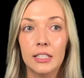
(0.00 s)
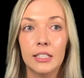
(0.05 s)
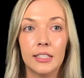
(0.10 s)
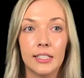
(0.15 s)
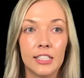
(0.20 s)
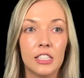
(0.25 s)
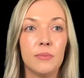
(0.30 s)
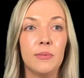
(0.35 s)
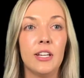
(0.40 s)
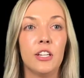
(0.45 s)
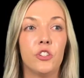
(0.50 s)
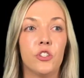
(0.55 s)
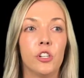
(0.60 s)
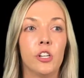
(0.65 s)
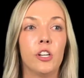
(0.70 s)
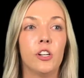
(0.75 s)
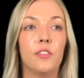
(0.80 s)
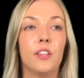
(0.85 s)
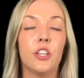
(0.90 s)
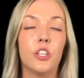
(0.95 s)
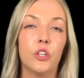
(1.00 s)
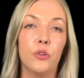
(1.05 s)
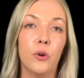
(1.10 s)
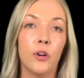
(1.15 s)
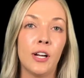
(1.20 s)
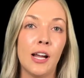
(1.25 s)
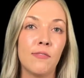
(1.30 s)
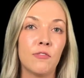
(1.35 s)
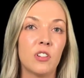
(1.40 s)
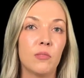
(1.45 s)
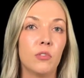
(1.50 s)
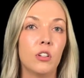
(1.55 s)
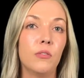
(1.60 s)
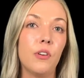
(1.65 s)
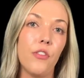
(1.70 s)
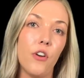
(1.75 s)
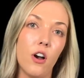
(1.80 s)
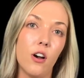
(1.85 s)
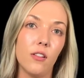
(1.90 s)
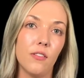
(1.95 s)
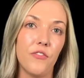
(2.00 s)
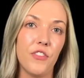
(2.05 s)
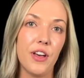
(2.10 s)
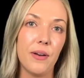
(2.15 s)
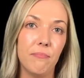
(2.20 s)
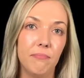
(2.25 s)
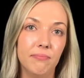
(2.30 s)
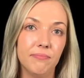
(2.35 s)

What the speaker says: Let's make sure that you are comfortable with all of them.